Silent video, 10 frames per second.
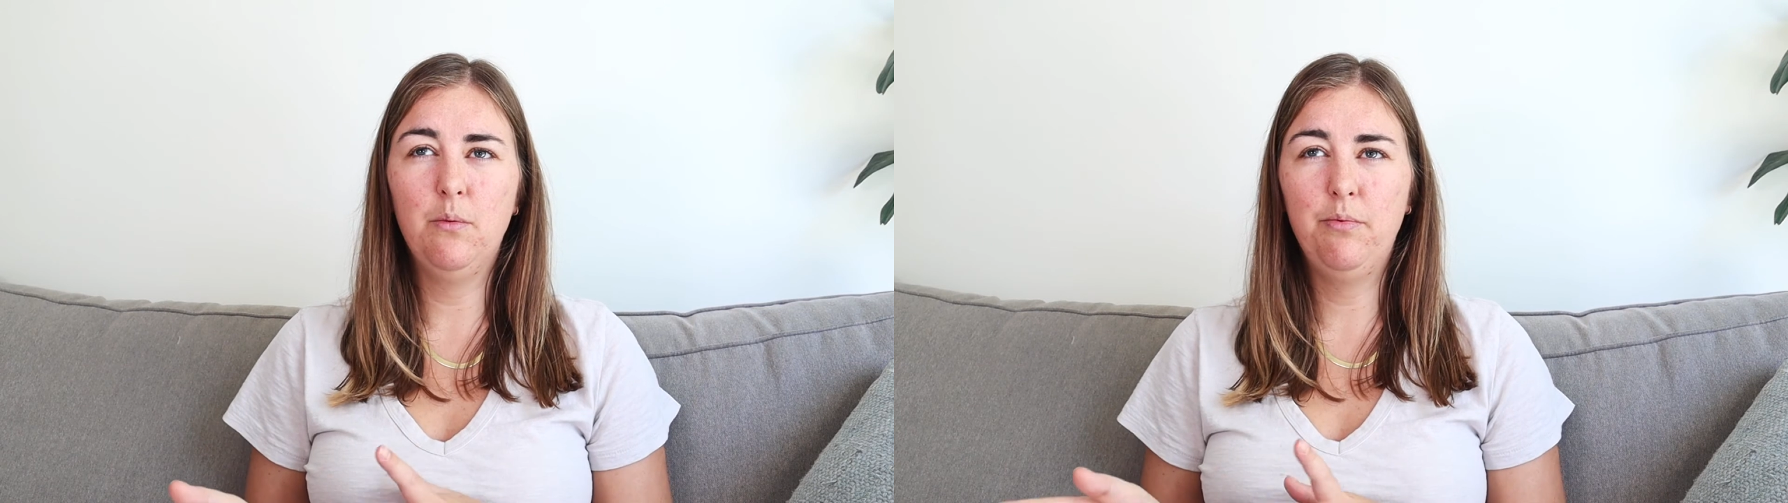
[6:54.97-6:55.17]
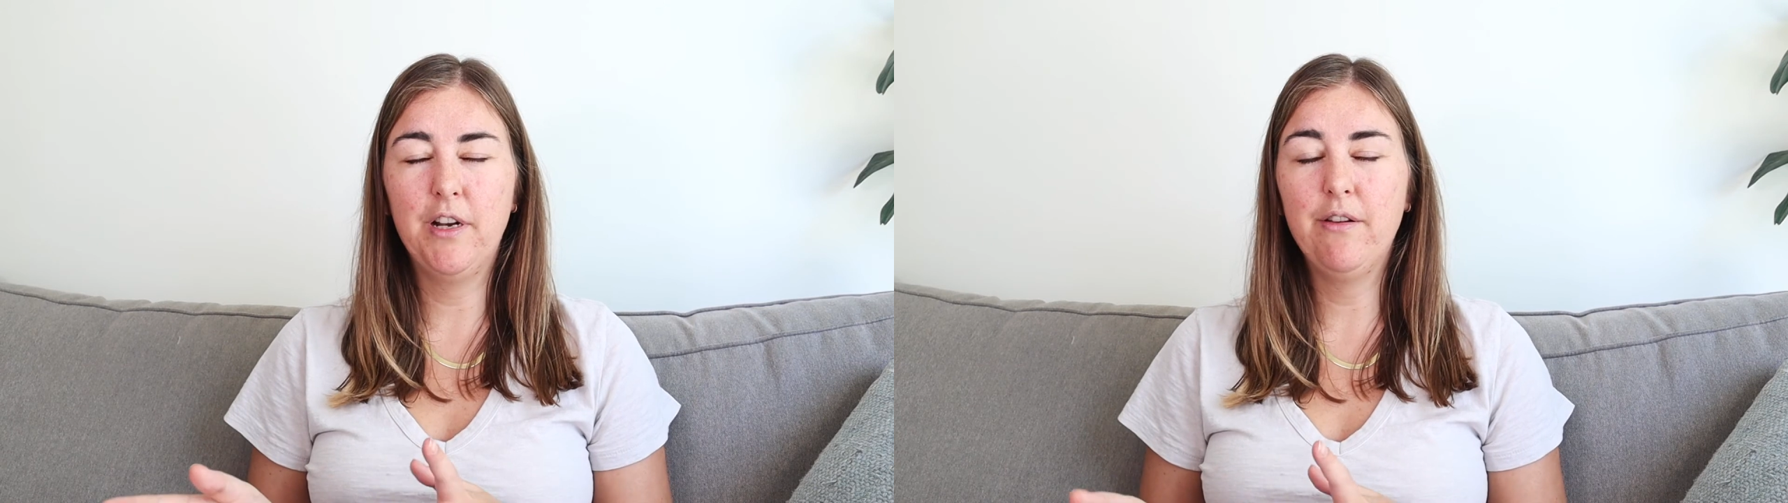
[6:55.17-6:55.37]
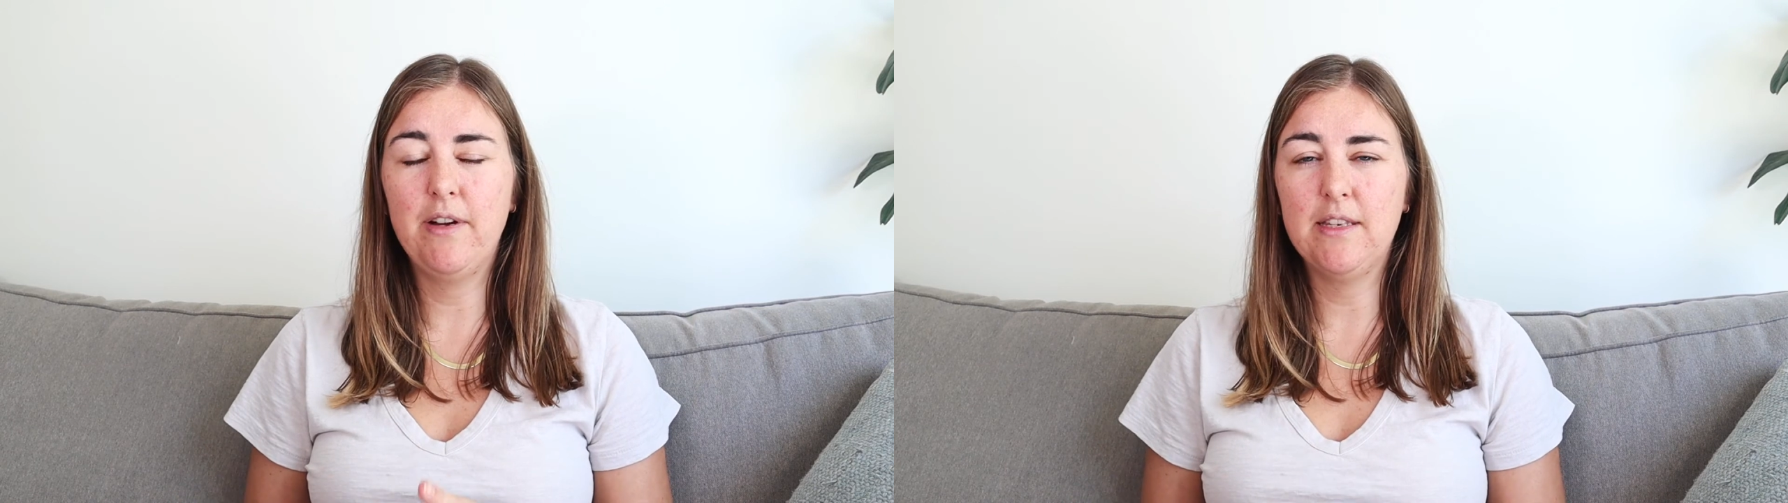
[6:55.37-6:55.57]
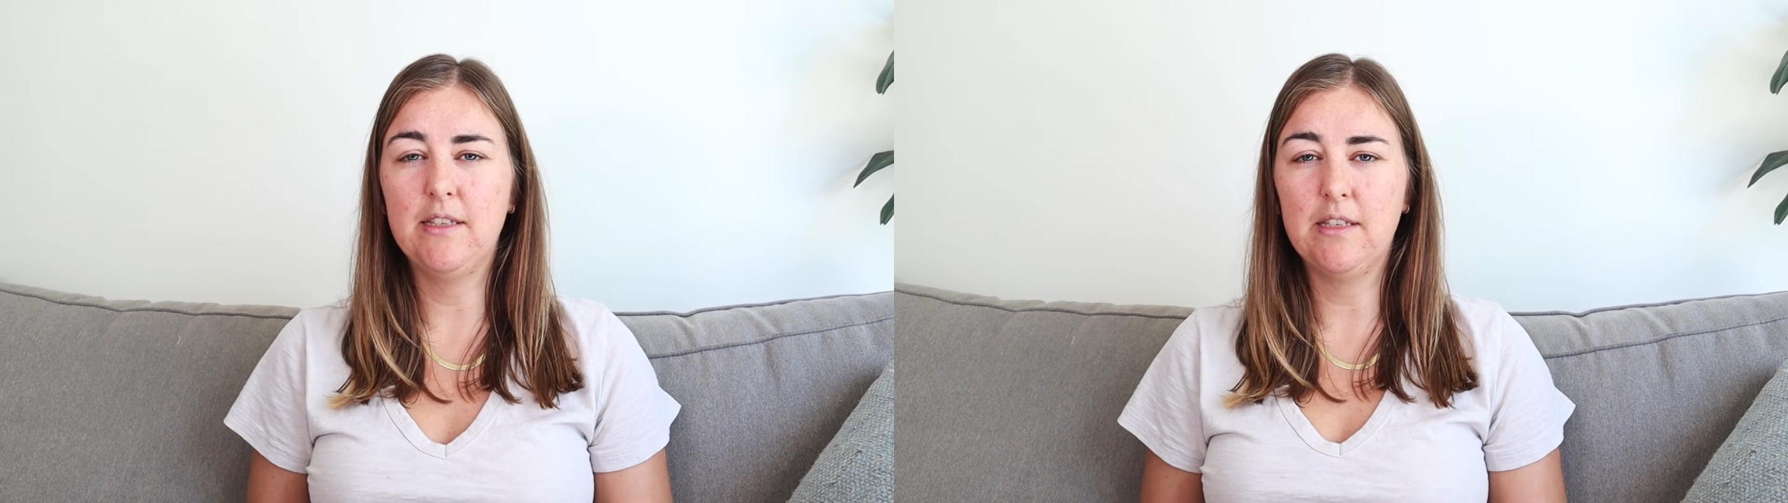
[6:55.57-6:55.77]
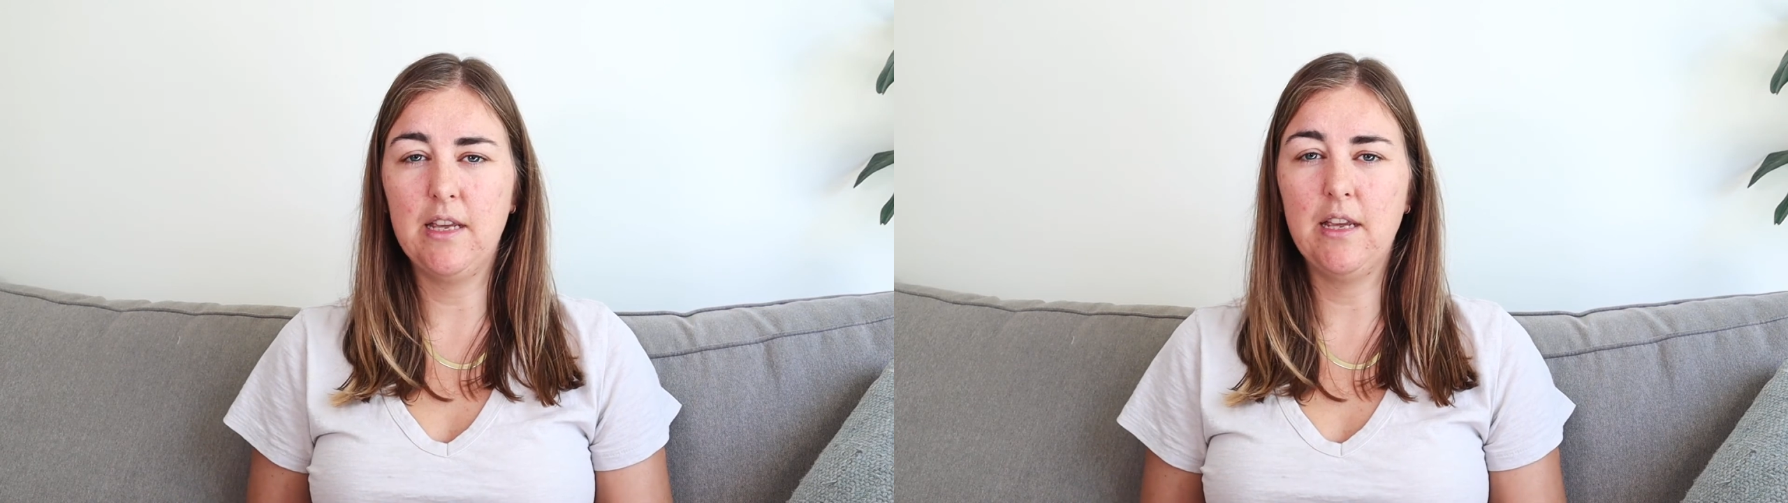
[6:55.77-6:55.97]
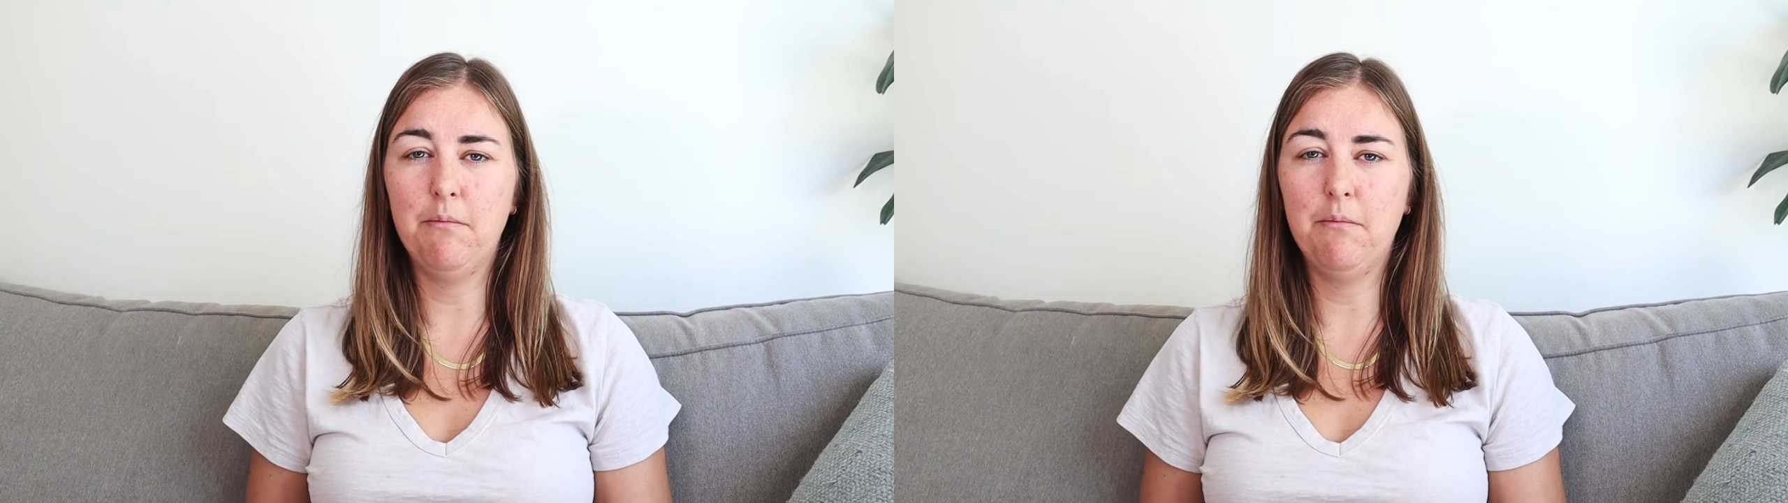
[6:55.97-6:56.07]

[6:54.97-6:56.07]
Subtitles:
pretty recently,